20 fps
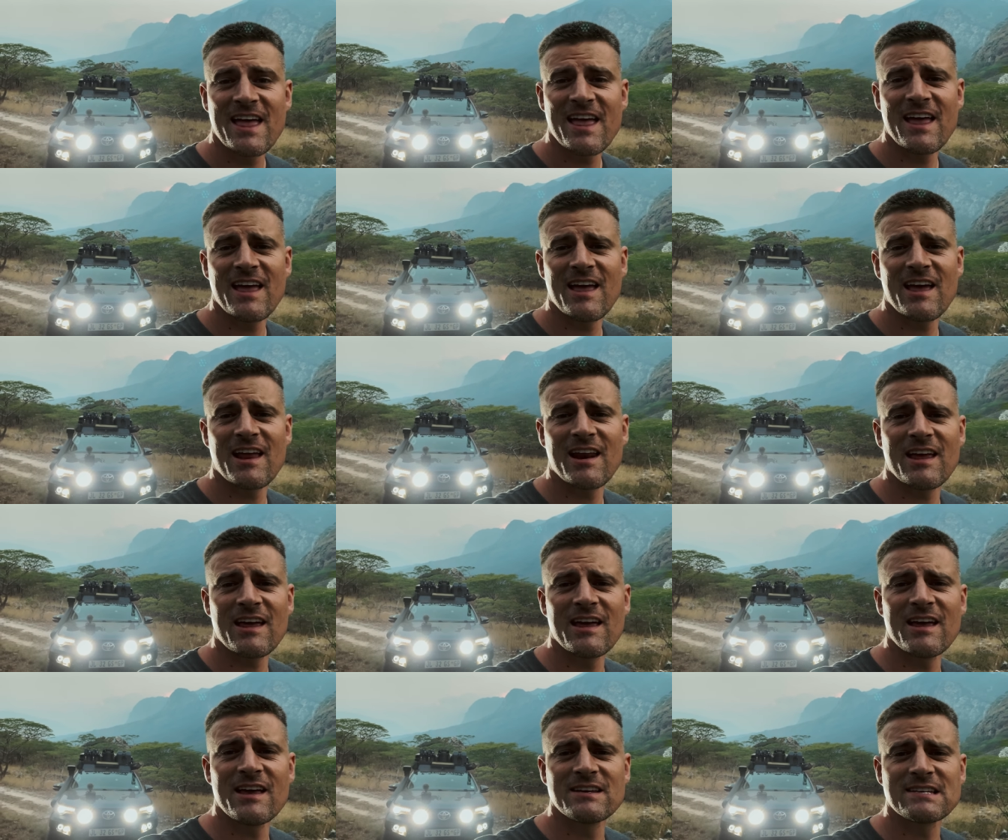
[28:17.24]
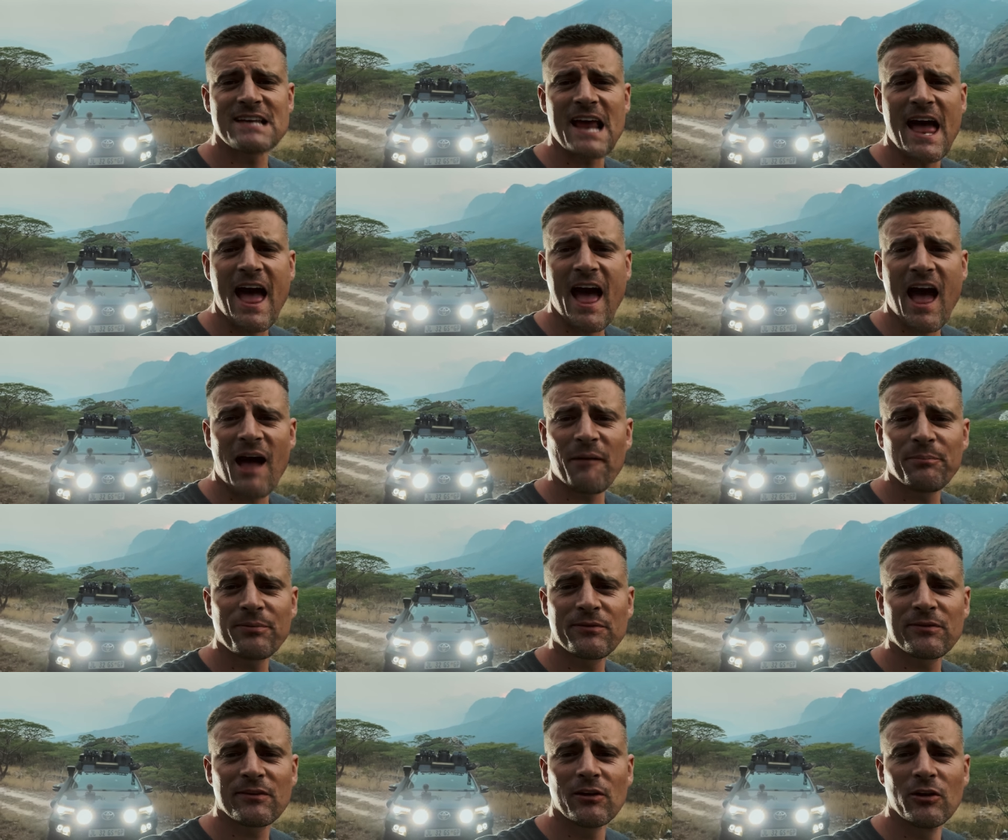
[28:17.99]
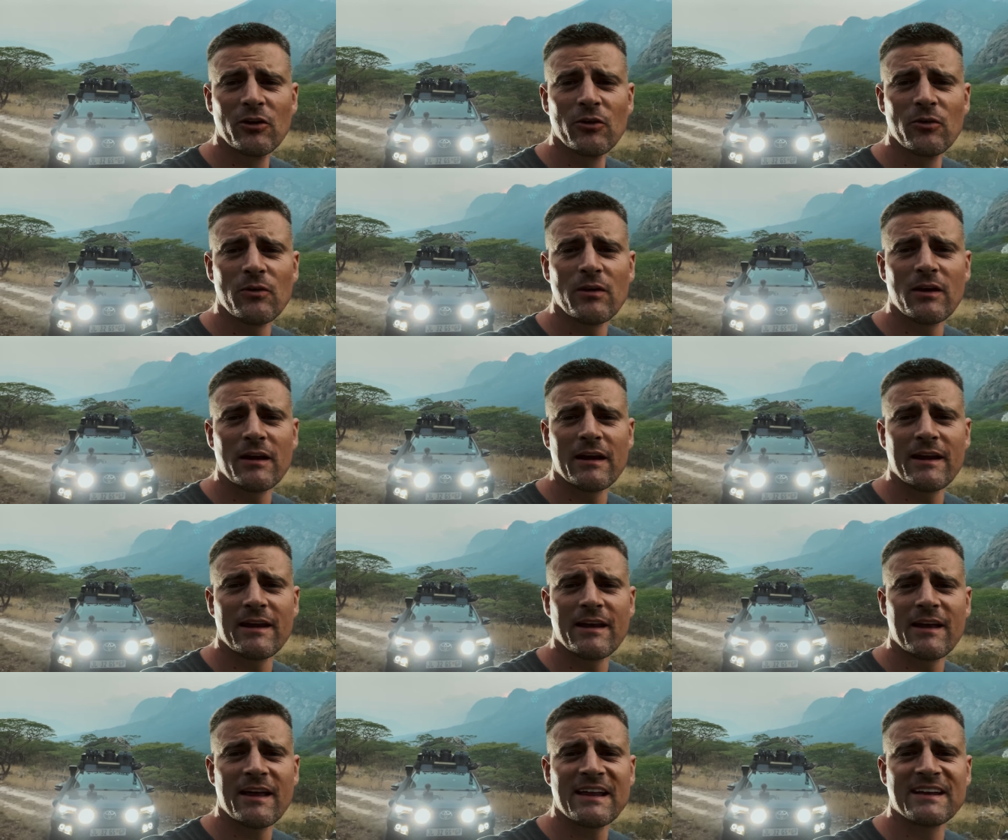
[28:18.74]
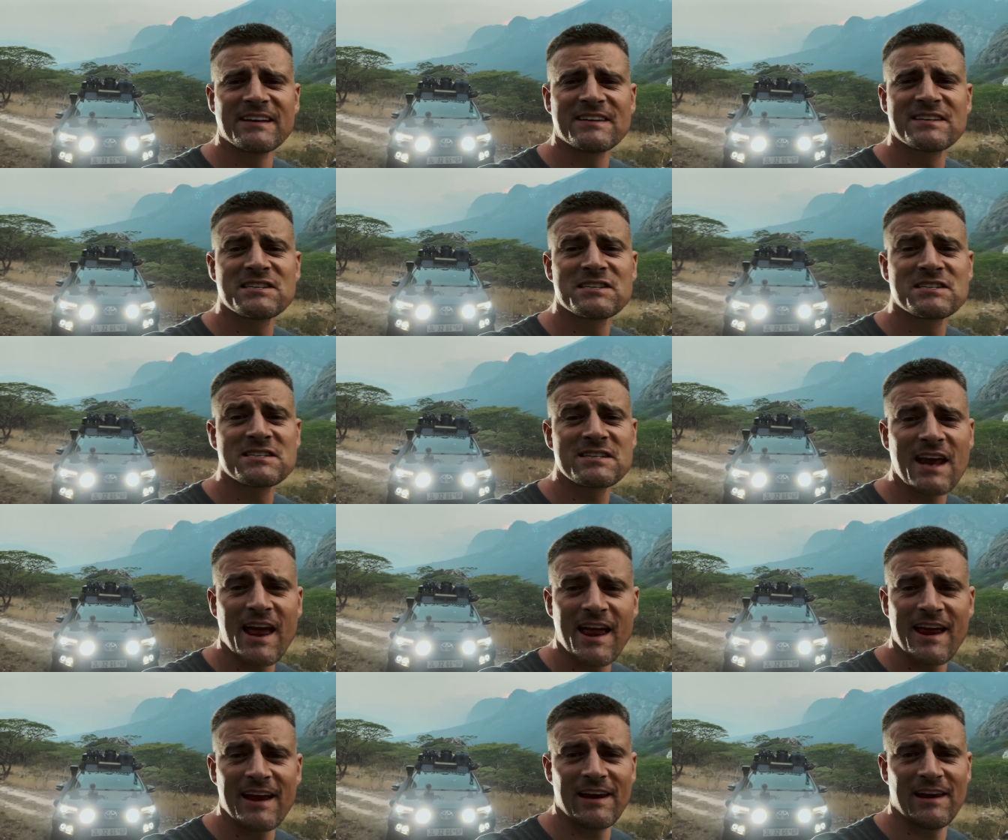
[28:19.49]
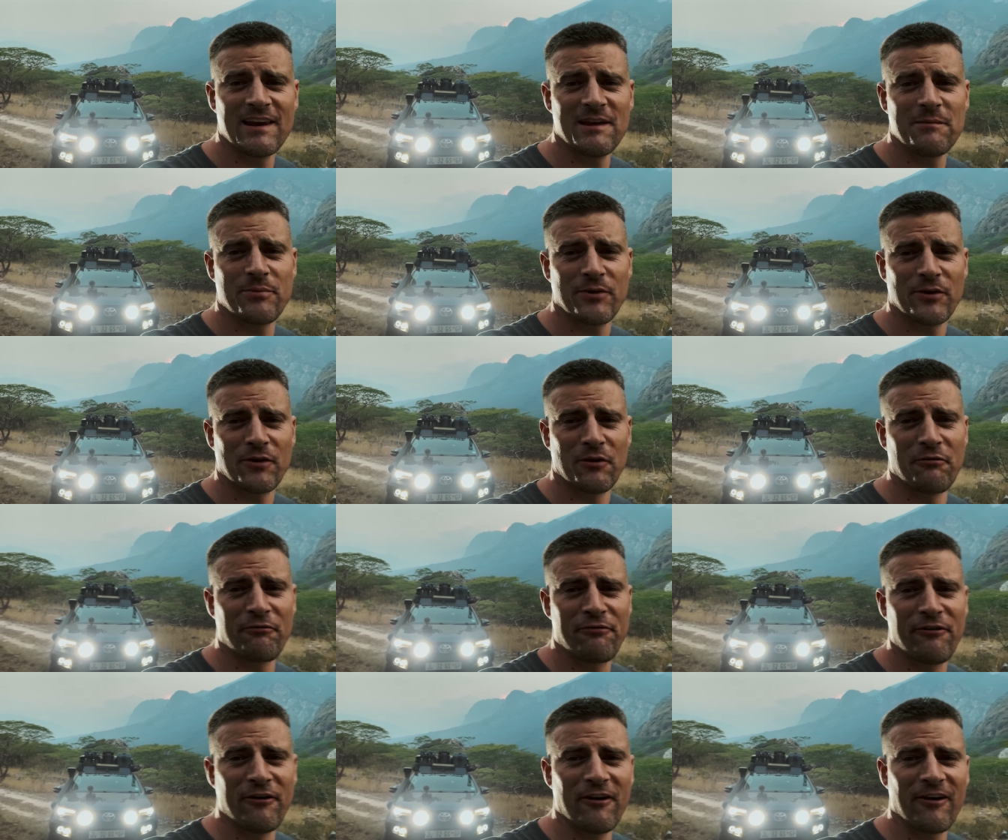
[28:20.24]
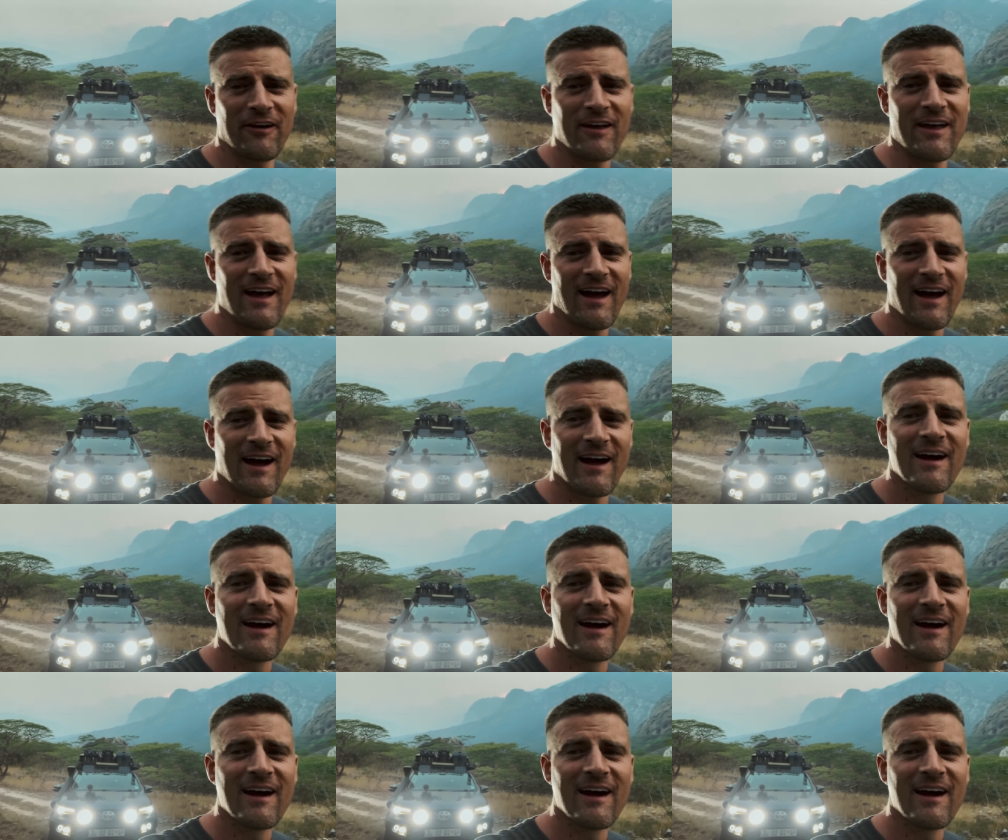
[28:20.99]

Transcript: It is absolutely insanely beautiful here.